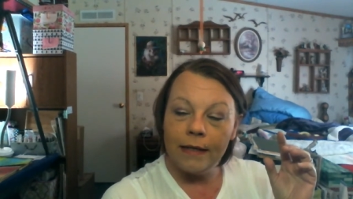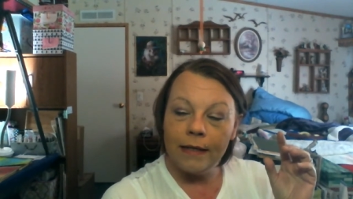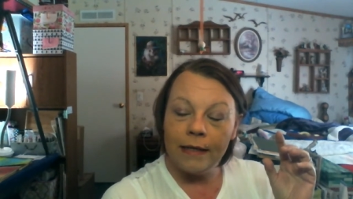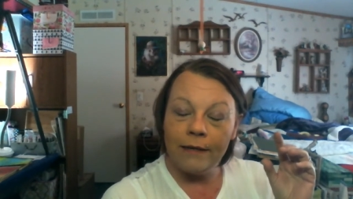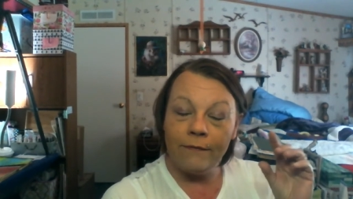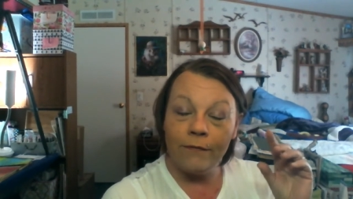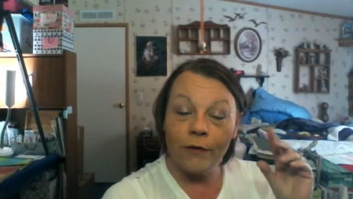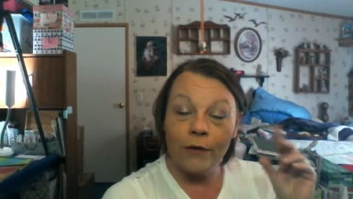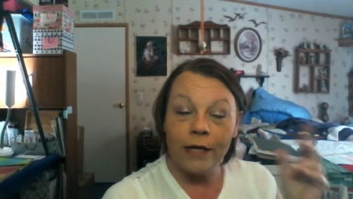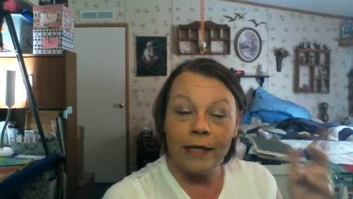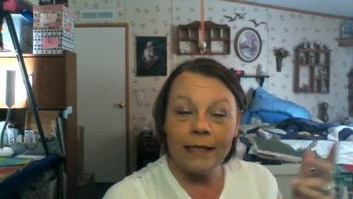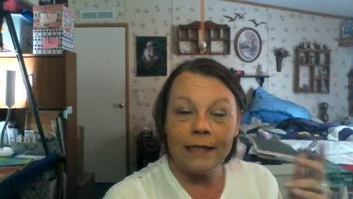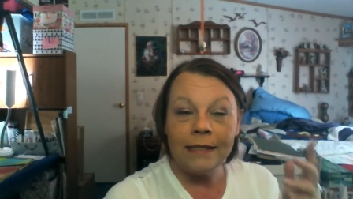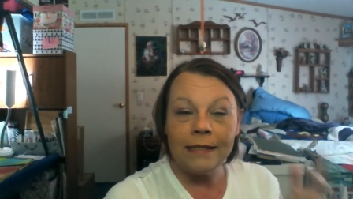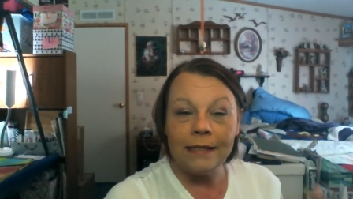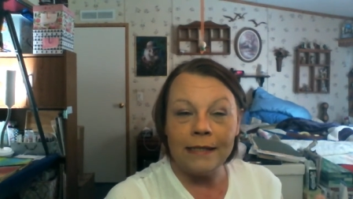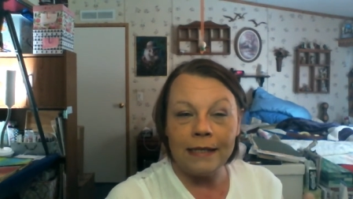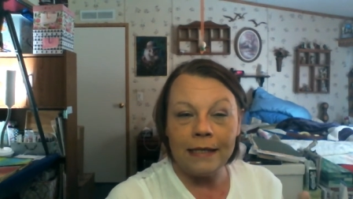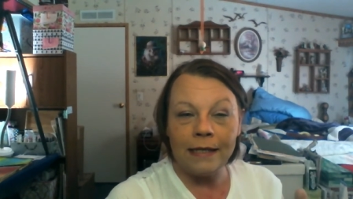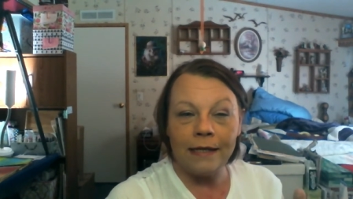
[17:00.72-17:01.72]
if you're going to
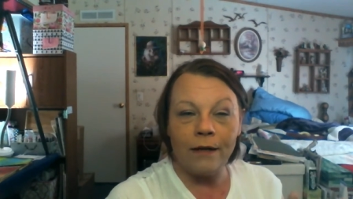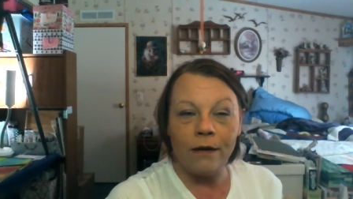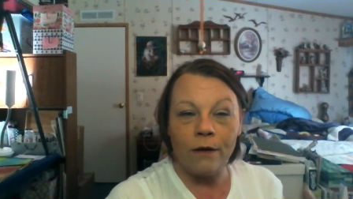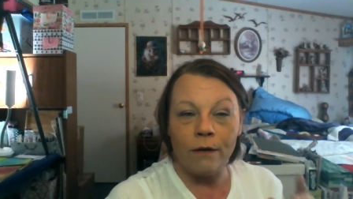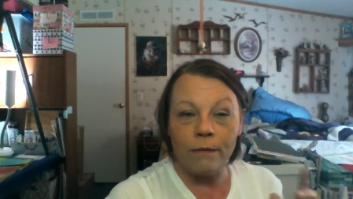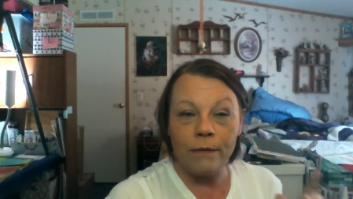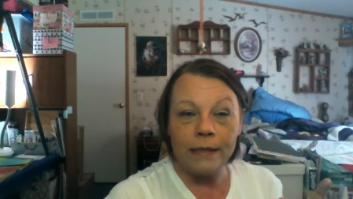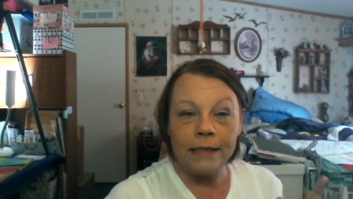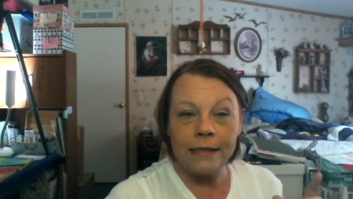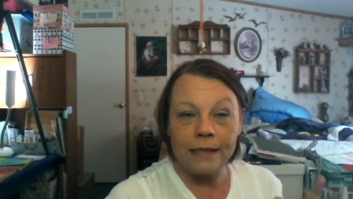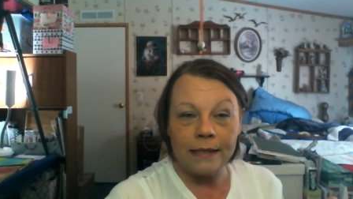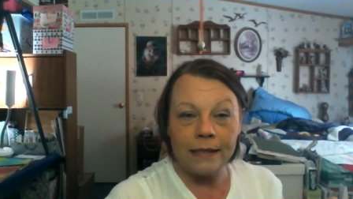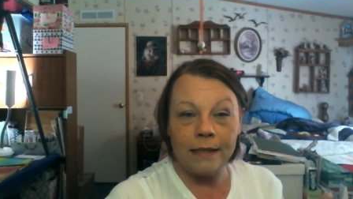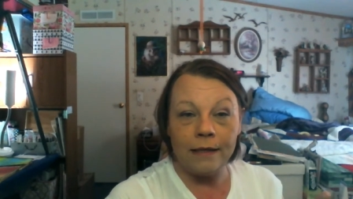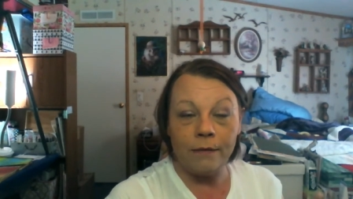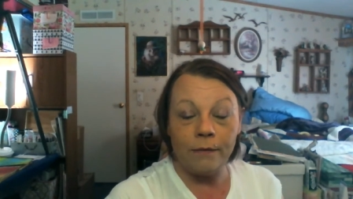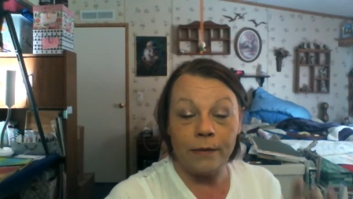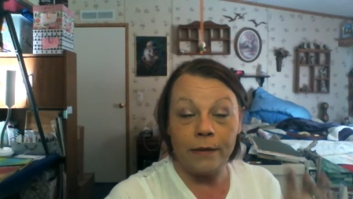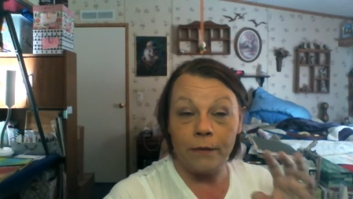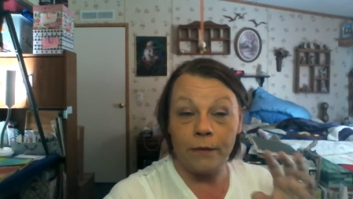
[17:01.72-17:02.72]
sing, always
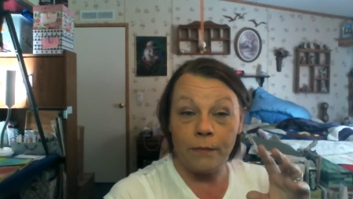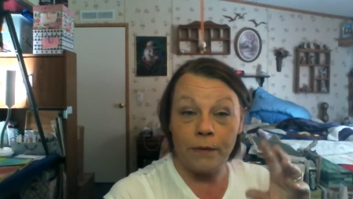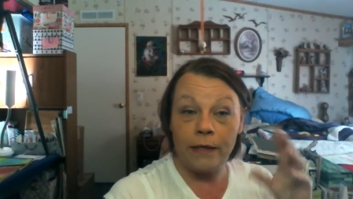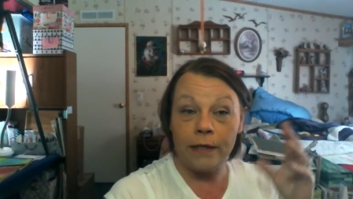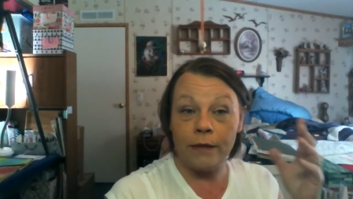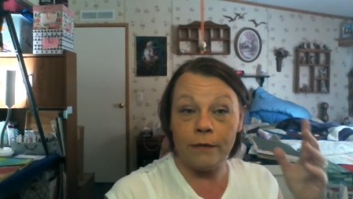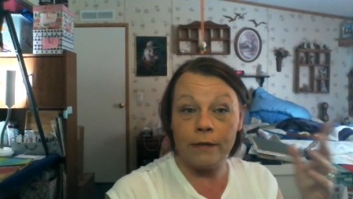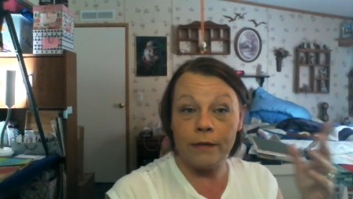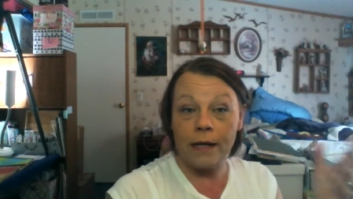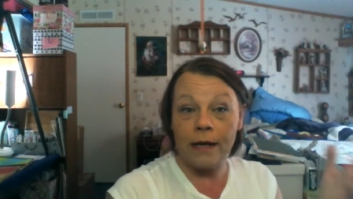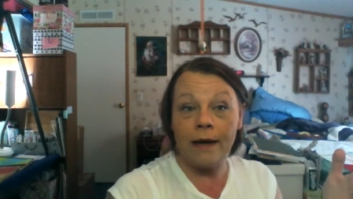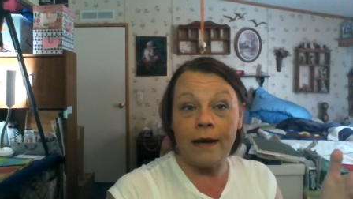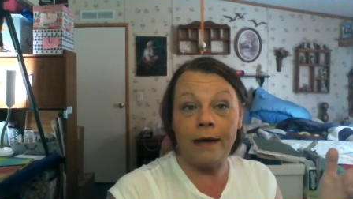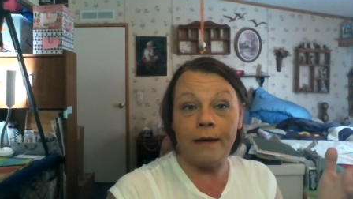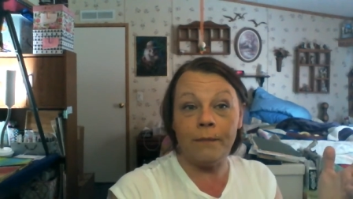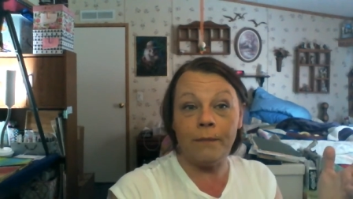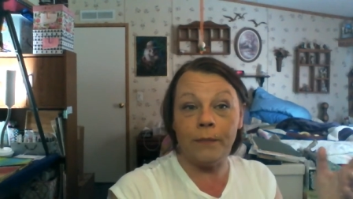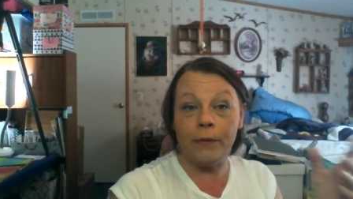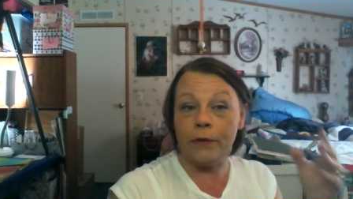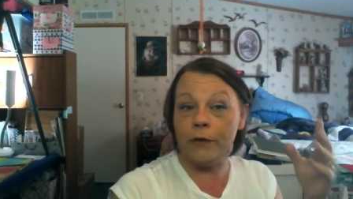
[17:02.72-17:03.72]
sing with the windows
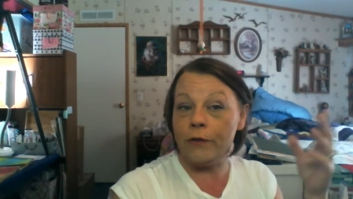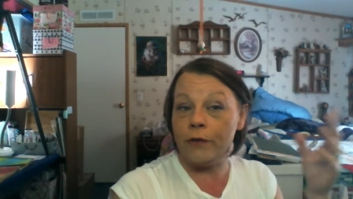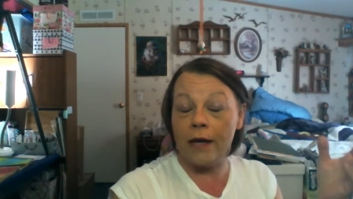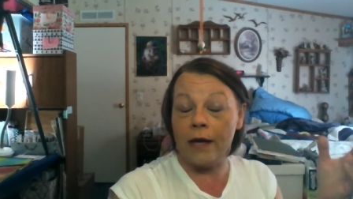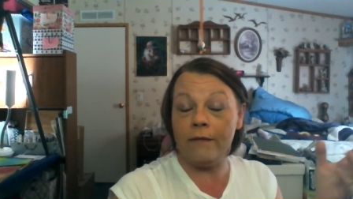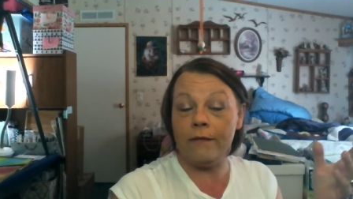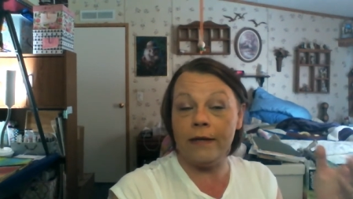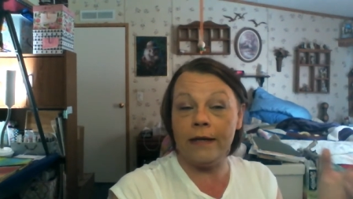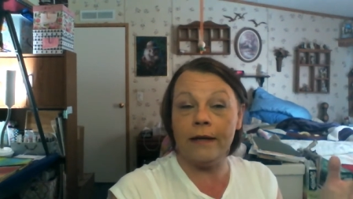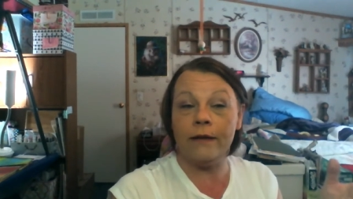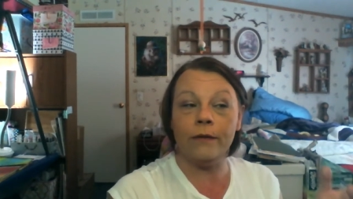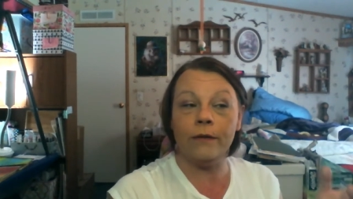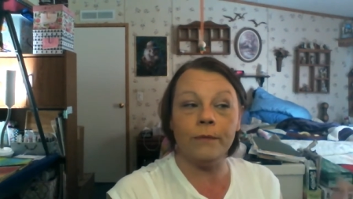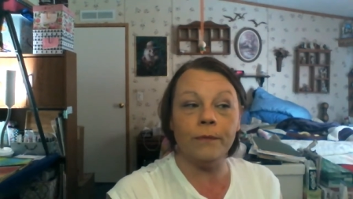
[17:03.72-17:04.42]
up when you're driving down